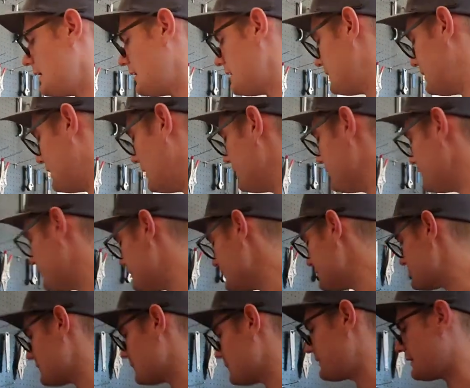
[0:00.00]
Don't use
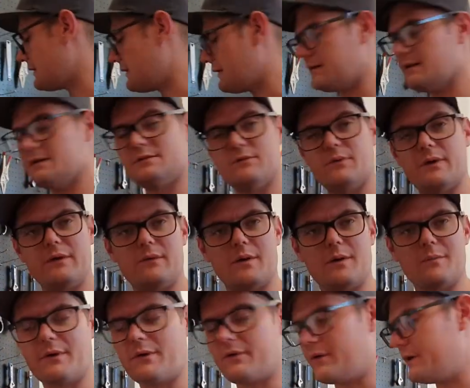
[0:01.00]
something like this red
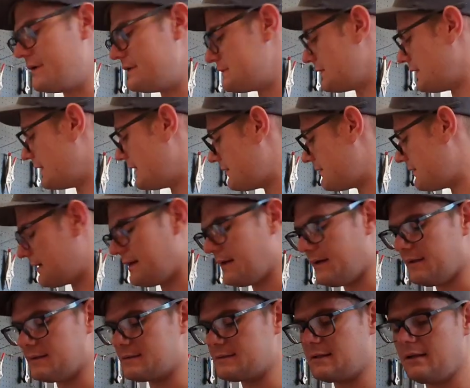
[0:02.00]
rubber grease or anything
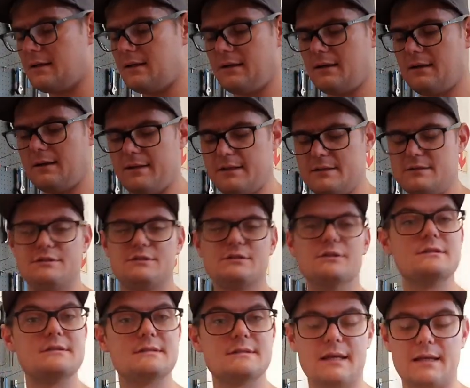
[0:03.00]
else that's too
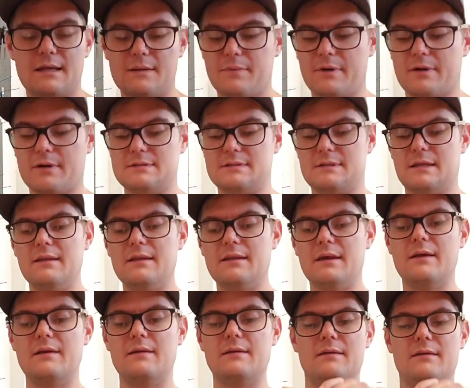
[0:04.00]
sticky, because then
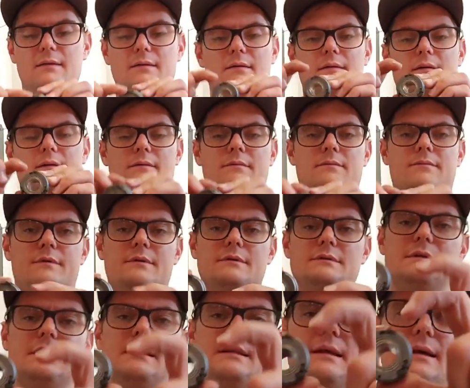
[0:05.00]
you'll
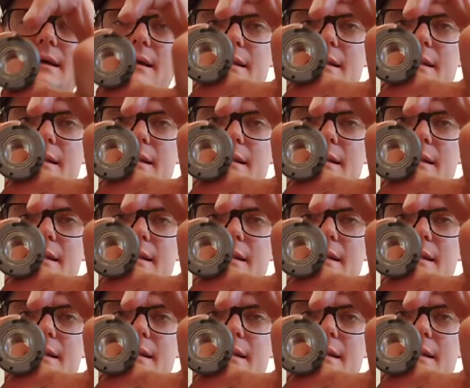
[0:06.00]
see there,